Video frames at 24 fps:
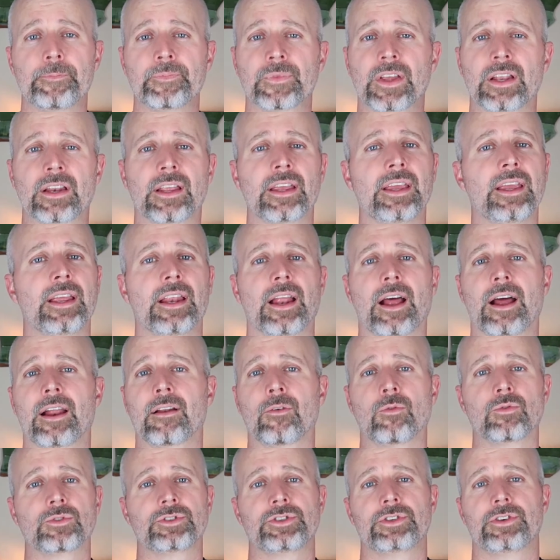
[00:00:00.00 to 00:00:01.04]
And again, I
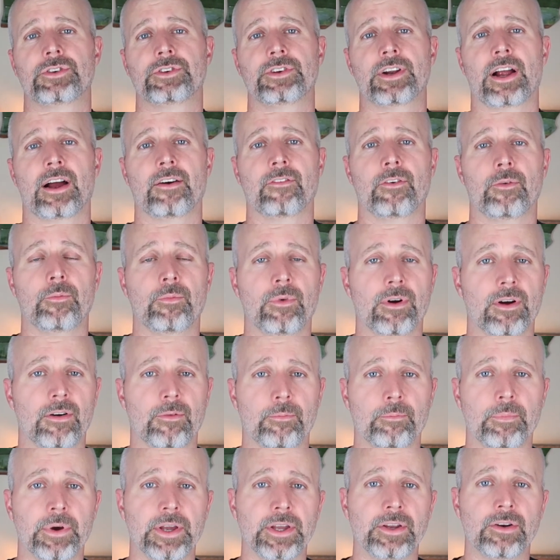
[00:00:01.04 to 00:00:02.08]
don't want you to drive a
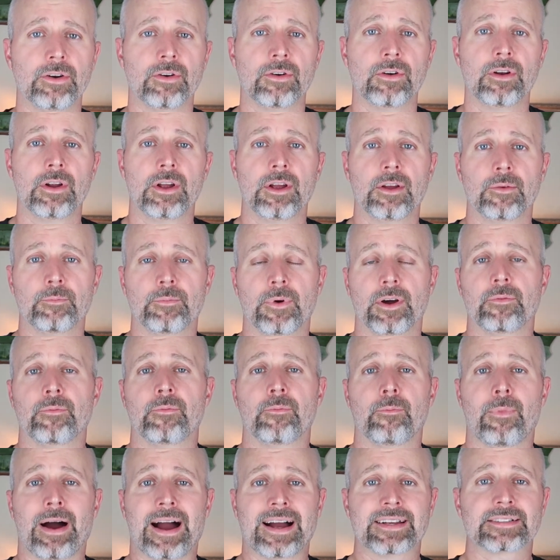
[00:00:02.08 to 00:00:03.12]
beater,
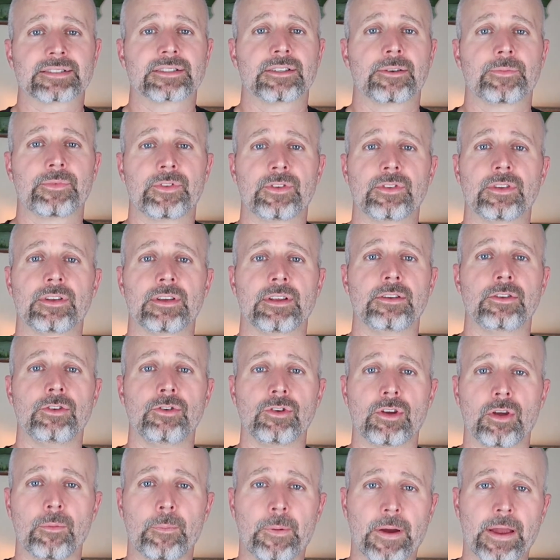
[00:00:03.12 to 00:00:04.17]
but buy something that
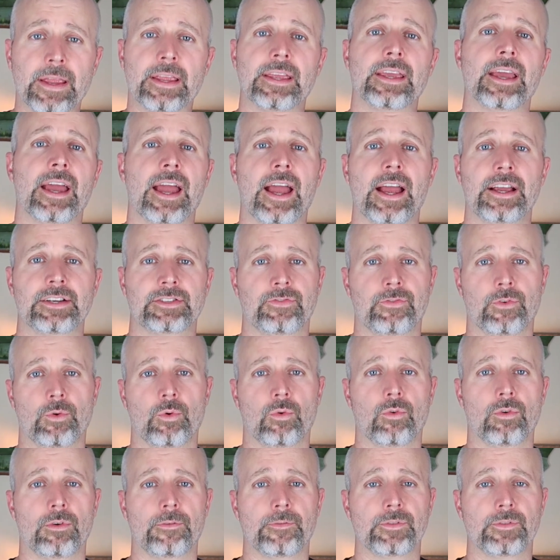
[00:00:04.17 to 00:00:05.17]
you can pay cash for.